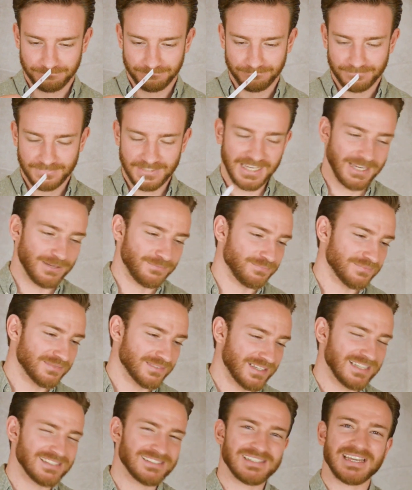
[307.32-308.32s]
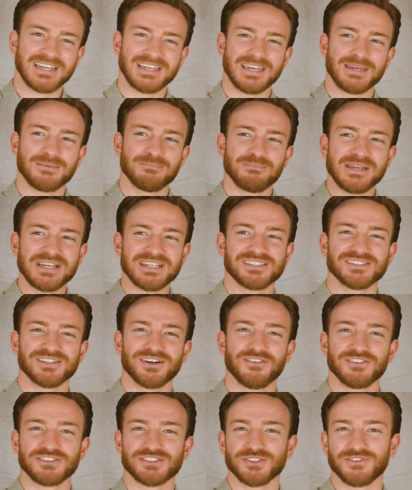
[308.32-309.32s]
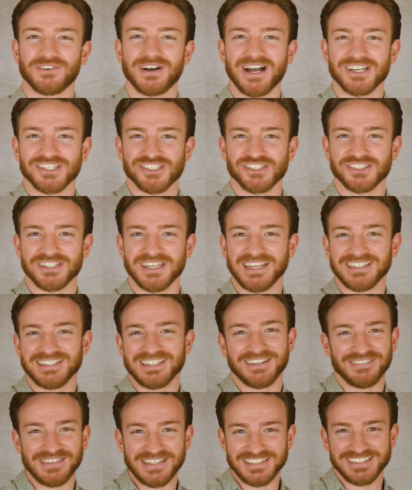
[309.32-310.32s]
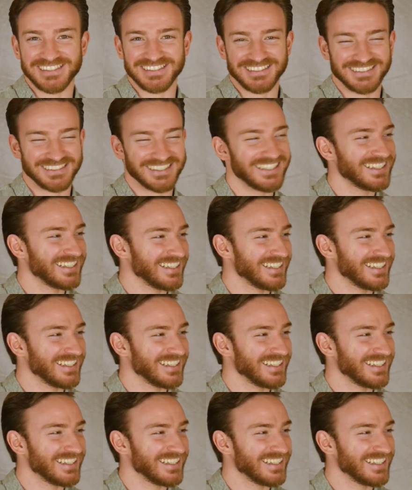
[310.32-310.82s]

Yeah, it's like a mix of Sauvage and Aventus.